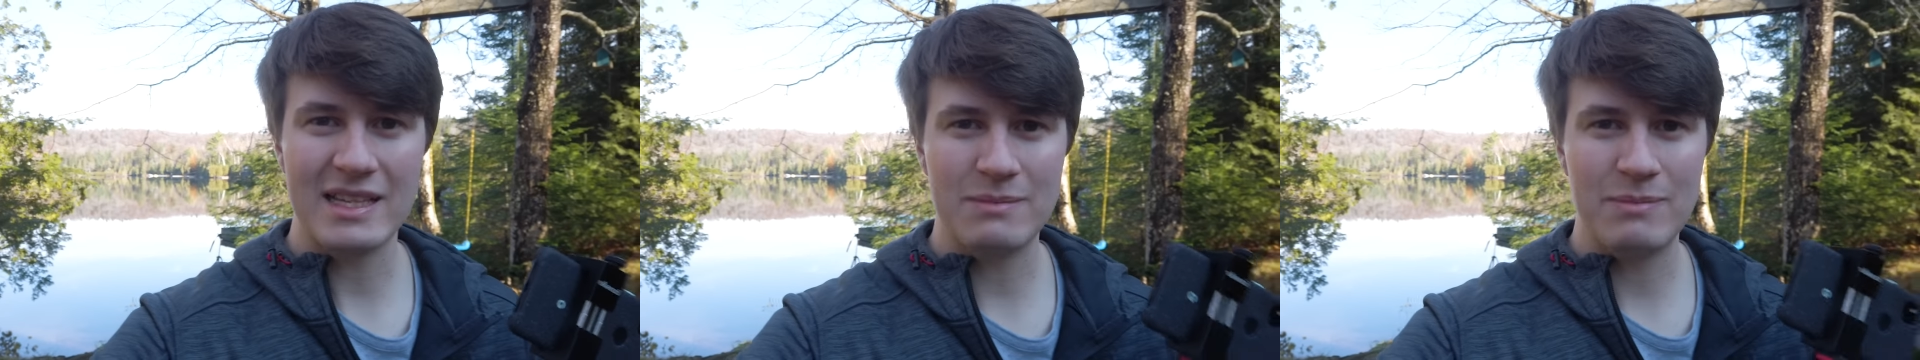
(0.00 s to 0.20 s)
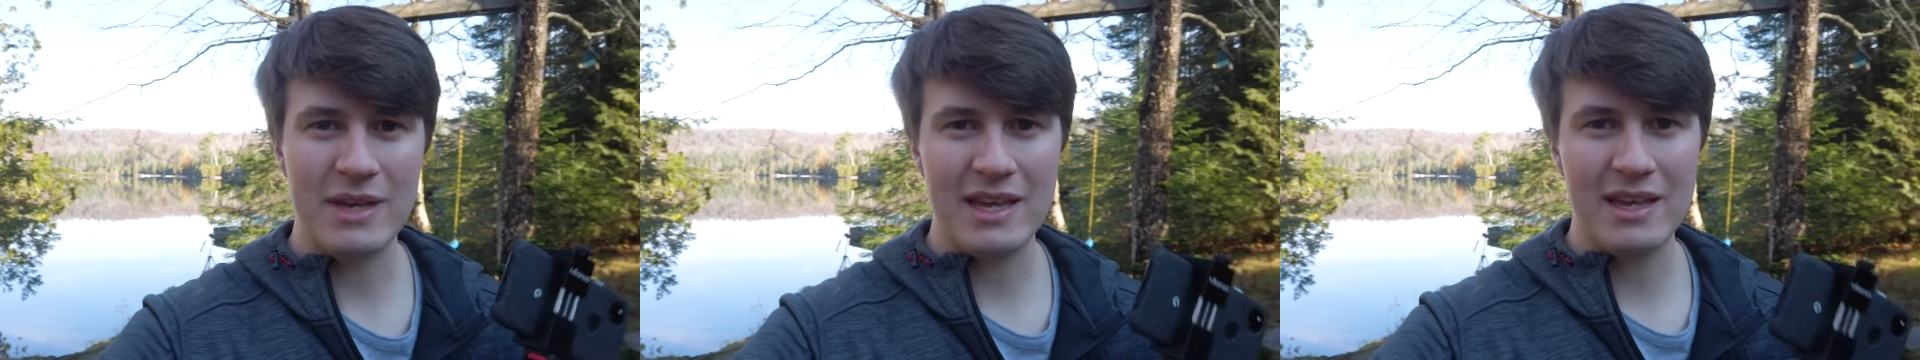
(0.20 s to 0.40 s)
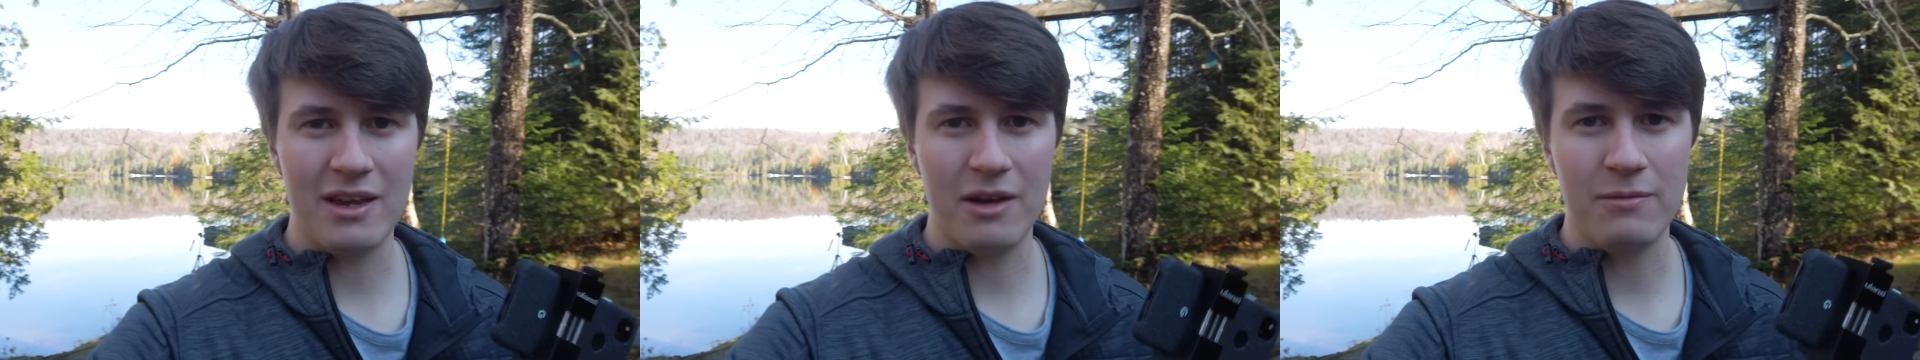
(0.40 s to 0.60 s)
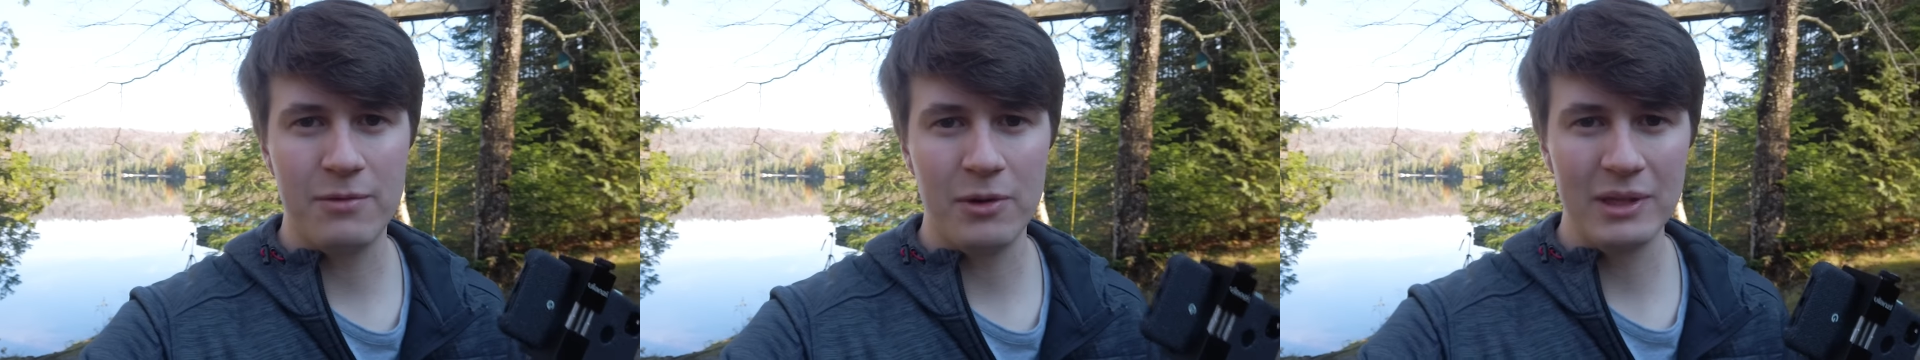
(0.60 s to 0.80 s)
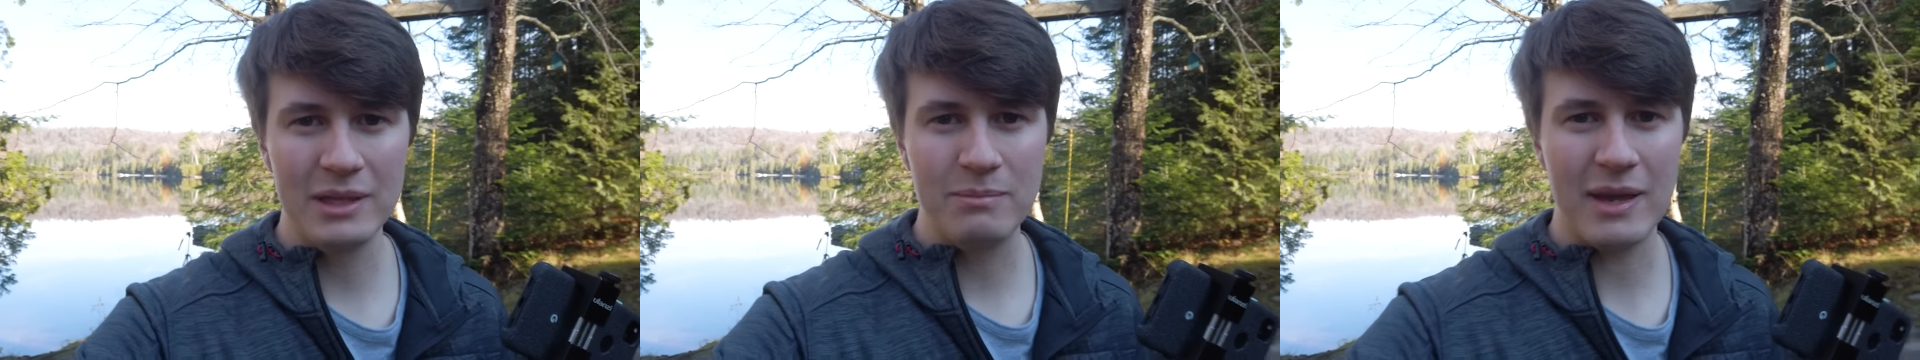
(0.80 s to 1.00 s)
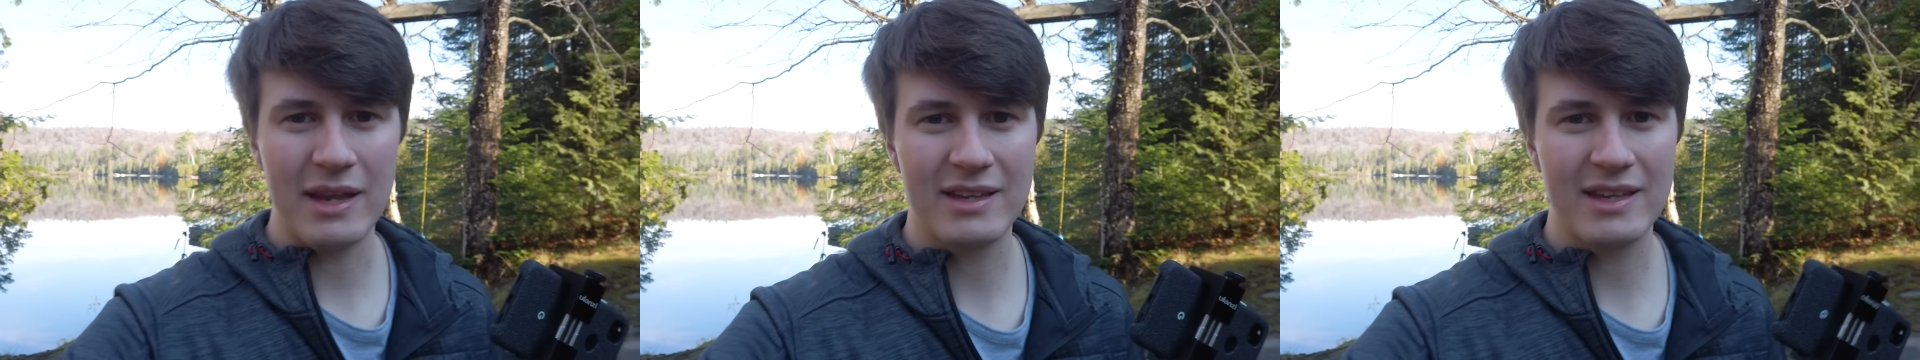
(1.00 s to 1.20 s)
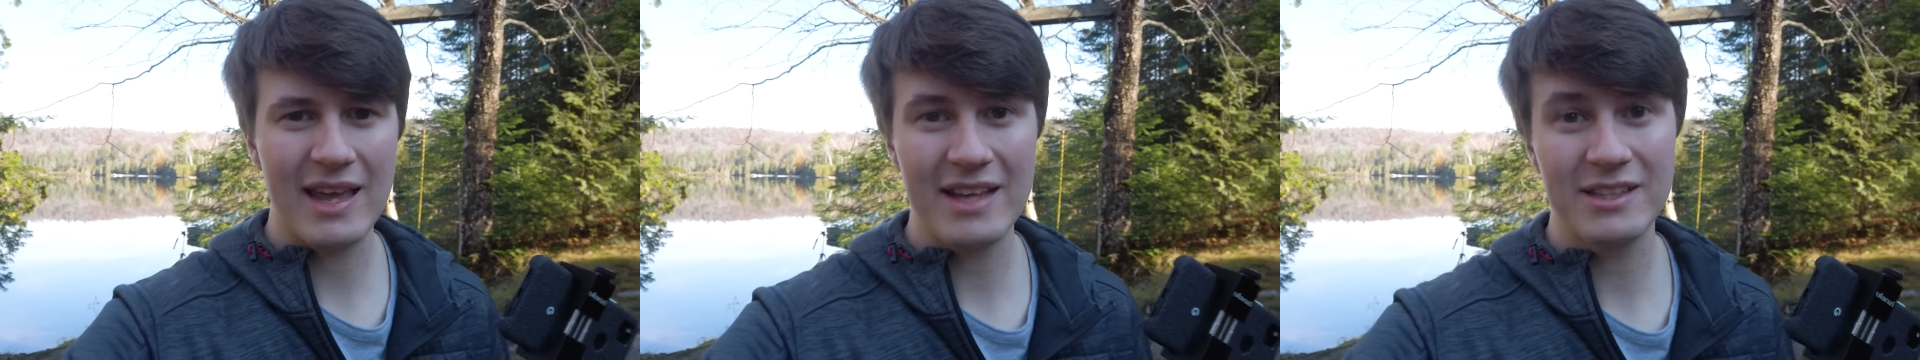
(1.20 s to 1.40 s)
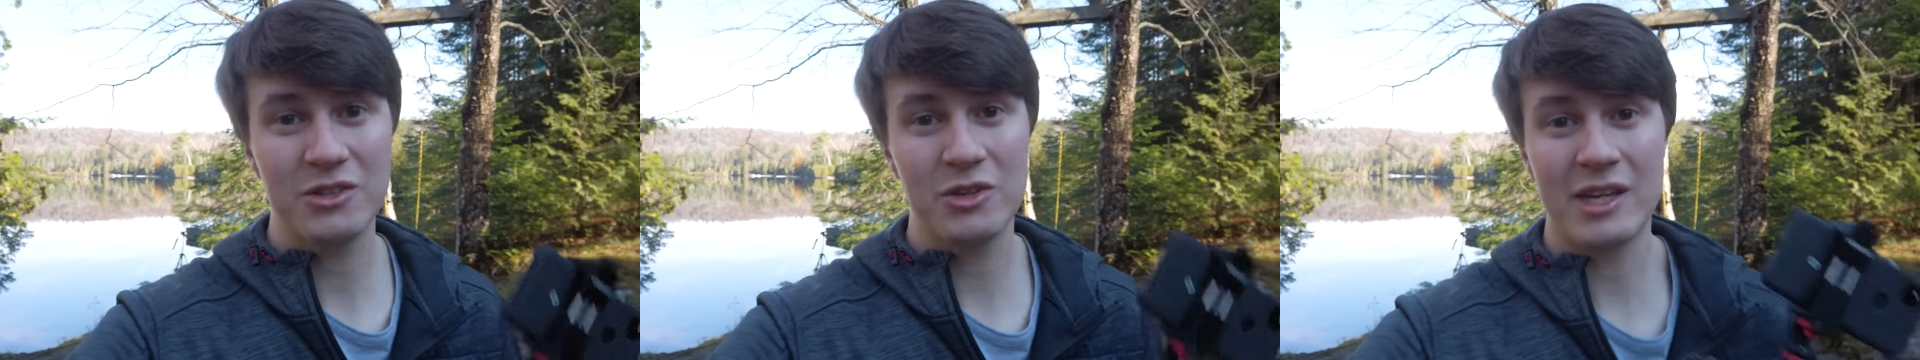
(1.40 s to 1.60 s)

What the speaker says: as being a fully baked cake,